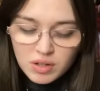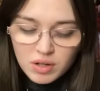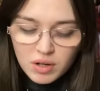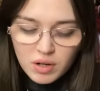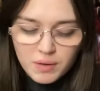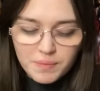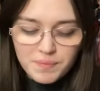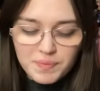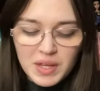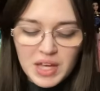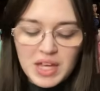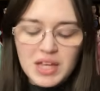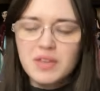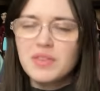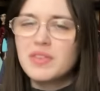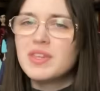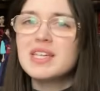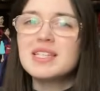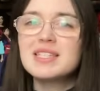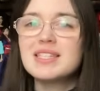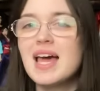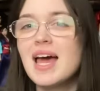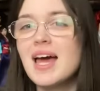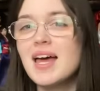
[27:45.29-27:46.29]
or
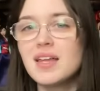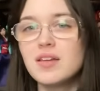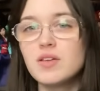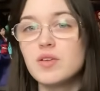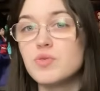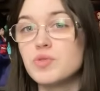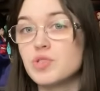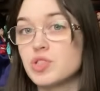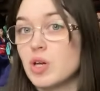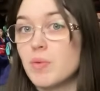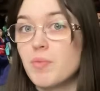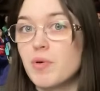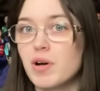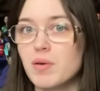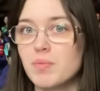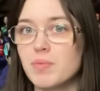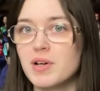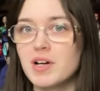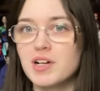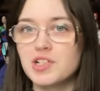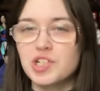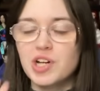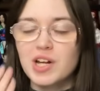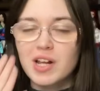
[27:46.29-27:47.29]
this head used somewhere in
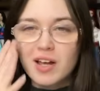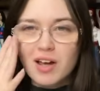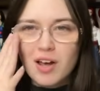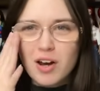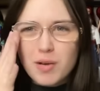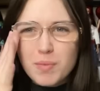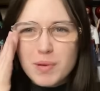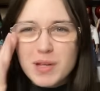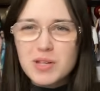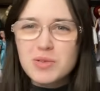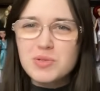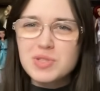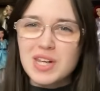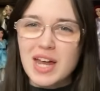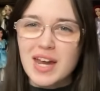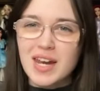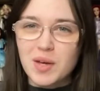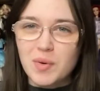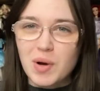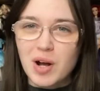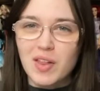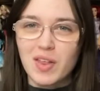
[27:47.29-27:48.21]
production, it could have been used anywhere.